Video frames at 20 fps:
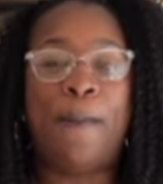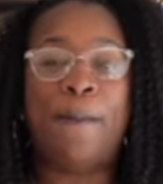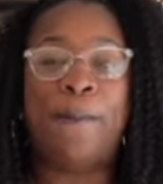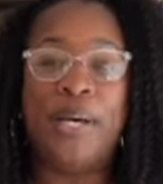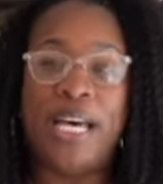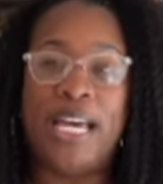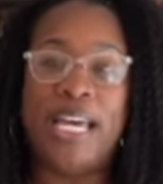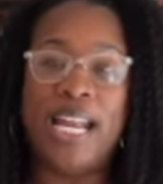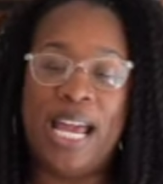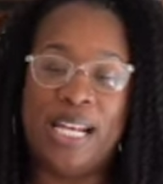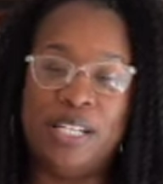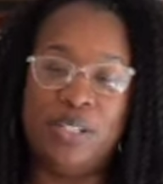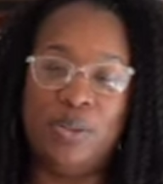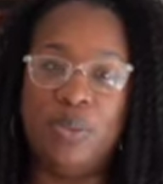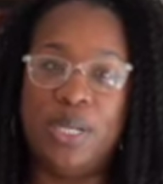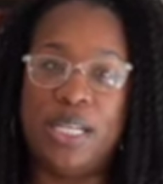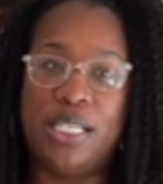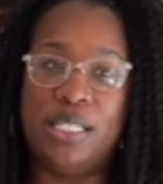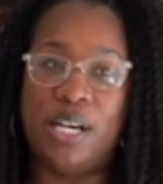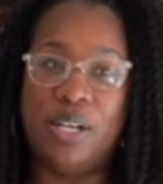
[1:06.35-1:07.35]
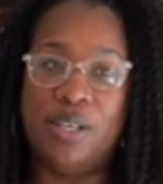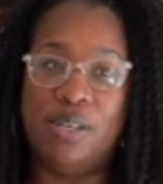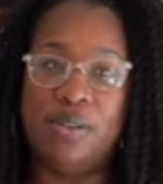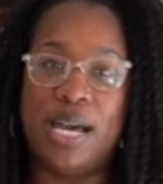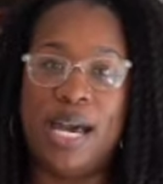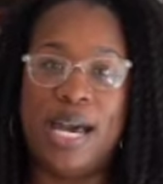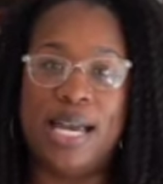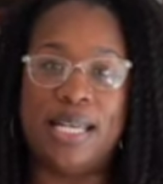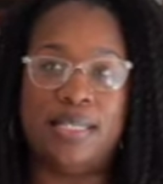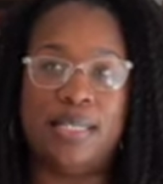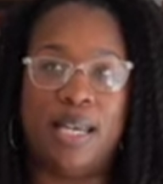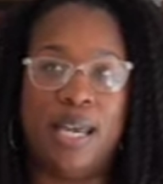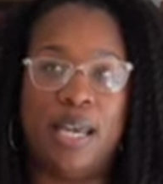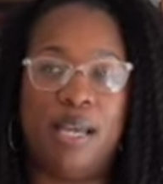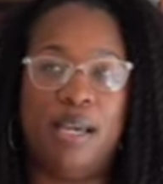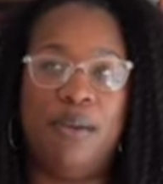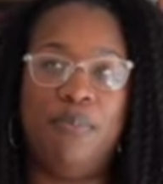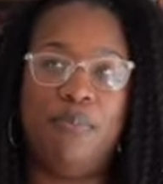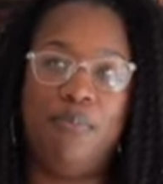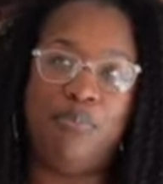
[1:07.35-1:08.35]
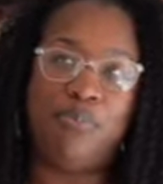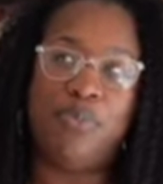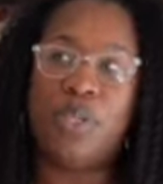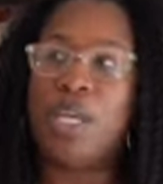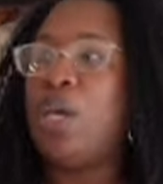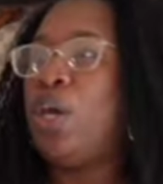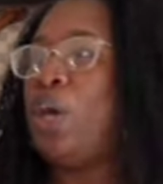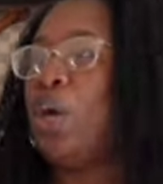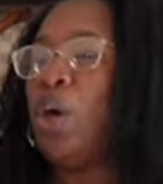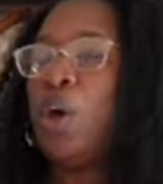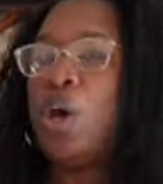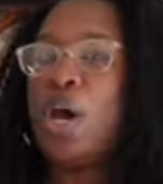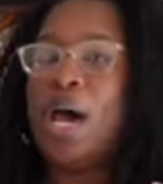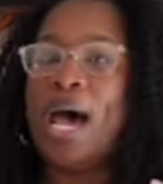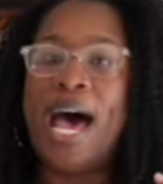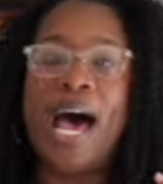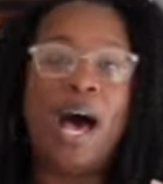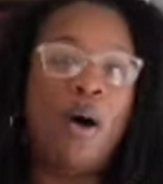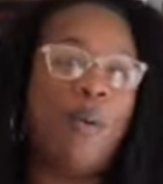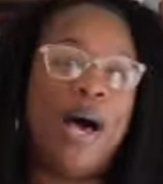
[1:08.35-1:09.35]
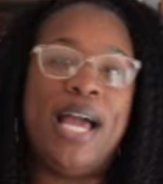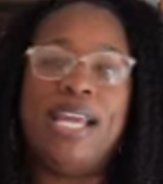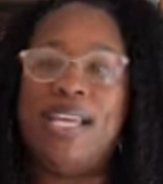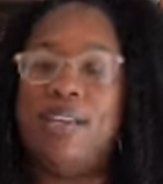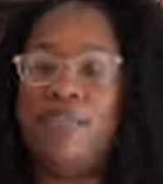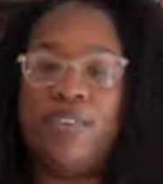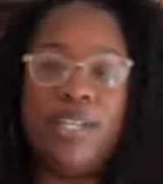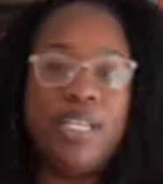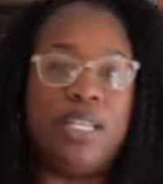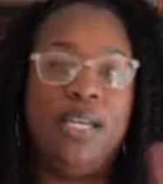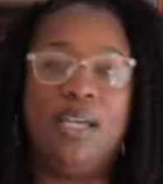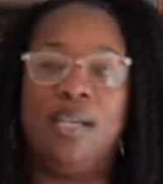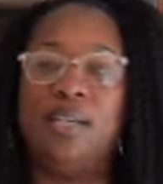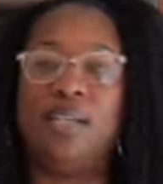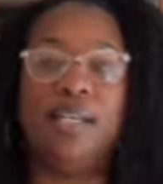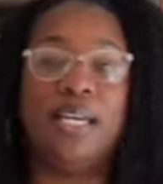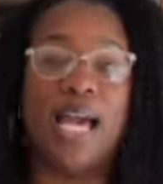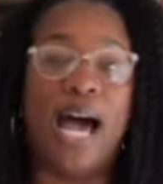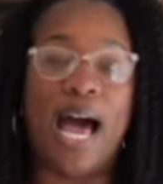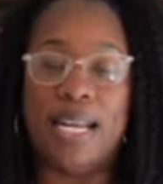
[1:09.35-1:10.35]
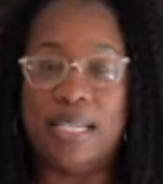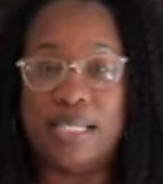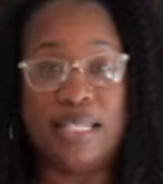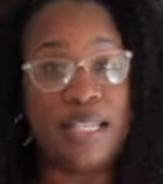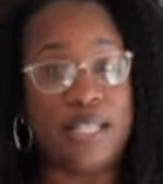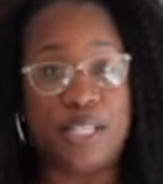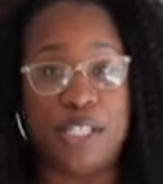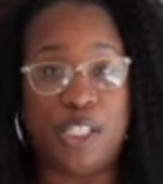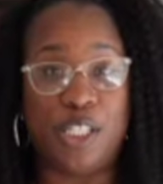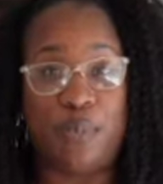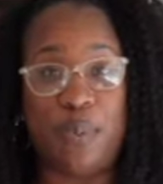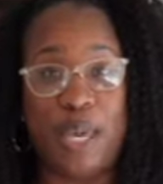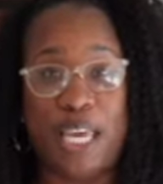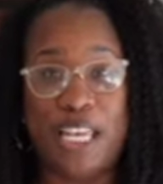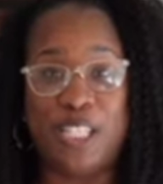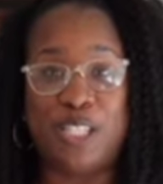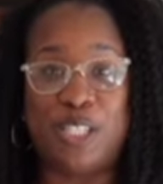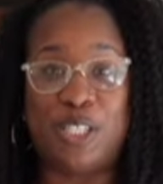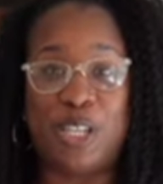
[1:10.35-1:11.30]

But I do want to tell you guys like how I even got into this space.